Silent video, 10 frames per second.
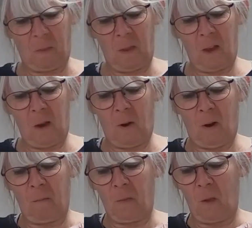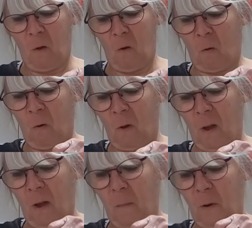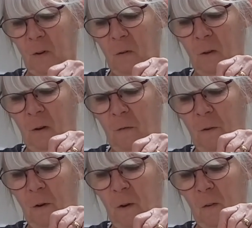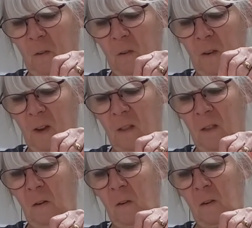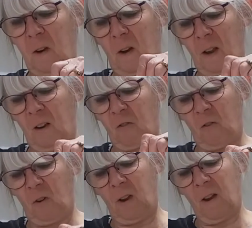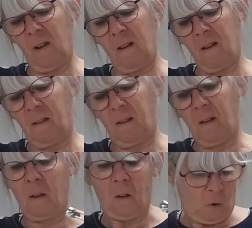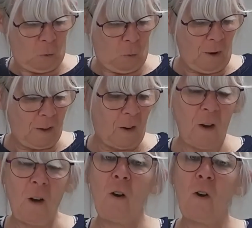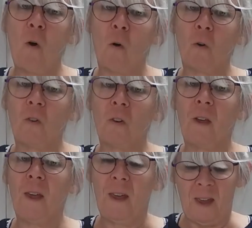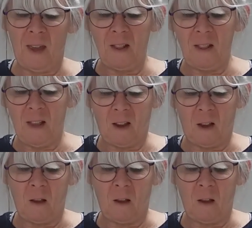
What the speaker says: There we are. But I don't know if you can see, there's still actually quite a lot in there,